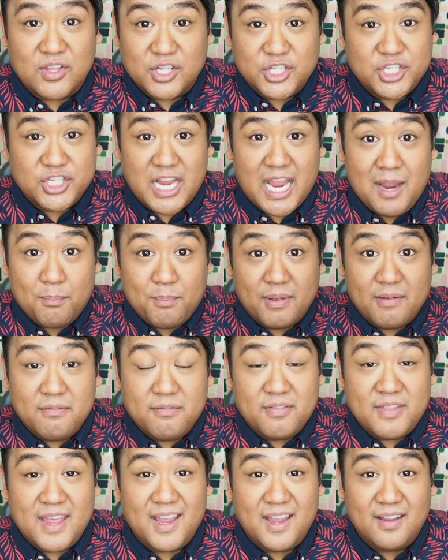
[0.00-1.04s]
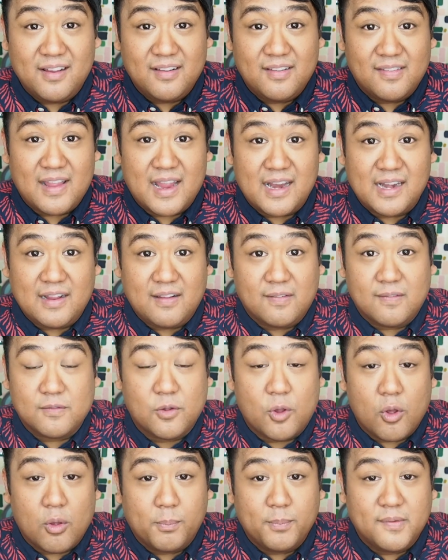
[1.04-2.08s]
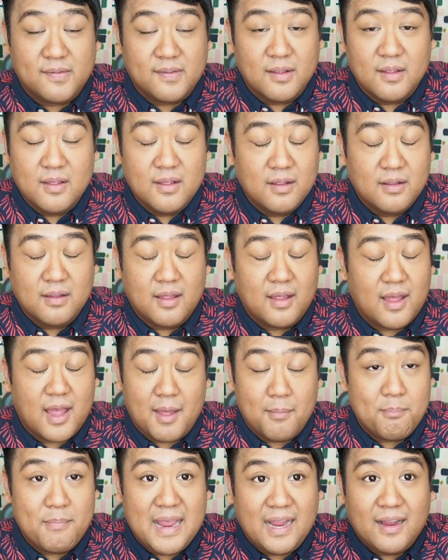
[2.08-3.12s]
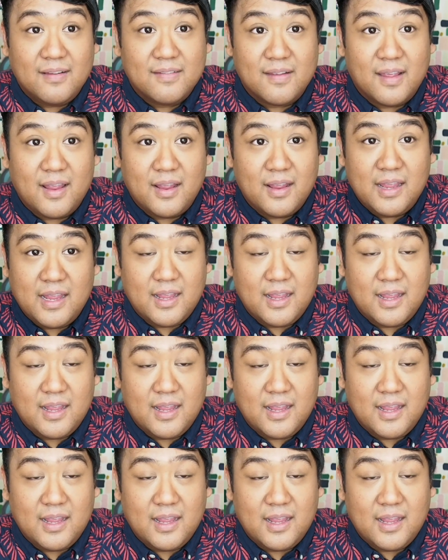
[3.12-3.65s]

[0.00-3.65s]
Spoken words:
the shape of things and he sculpts amazing.